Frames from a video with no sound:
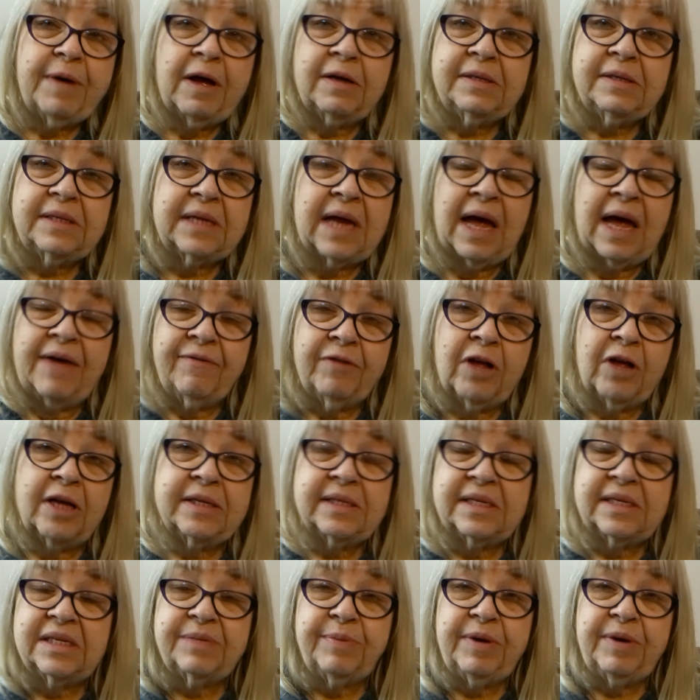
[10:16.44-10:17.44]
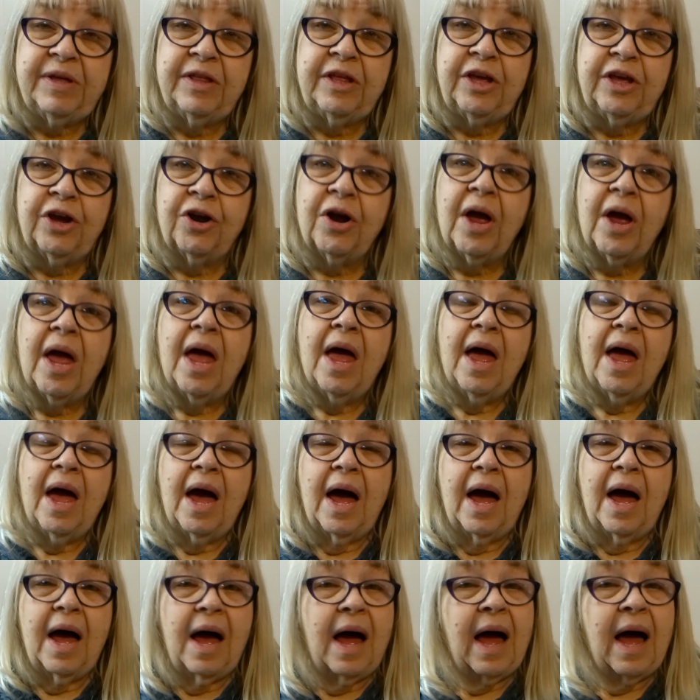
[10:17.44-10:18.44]
pounds that I've lost since the beginning of the year,
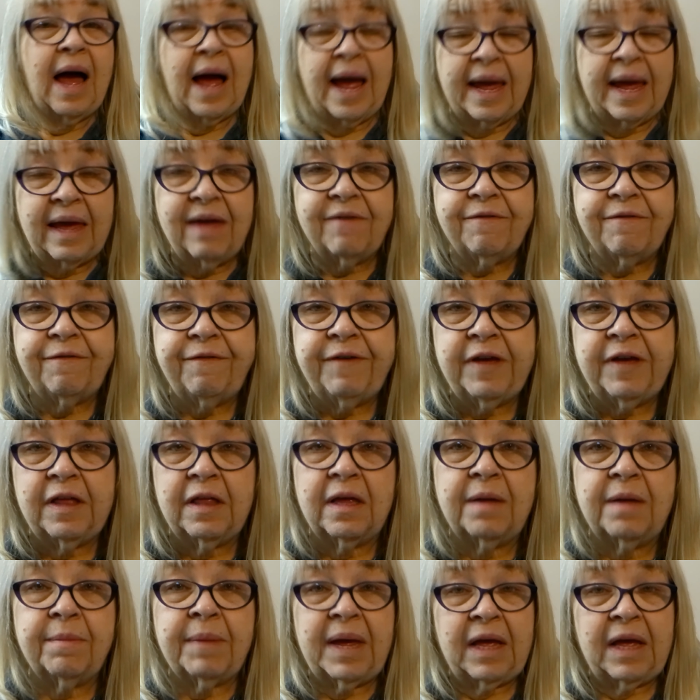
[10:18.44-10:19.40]
I can feel it.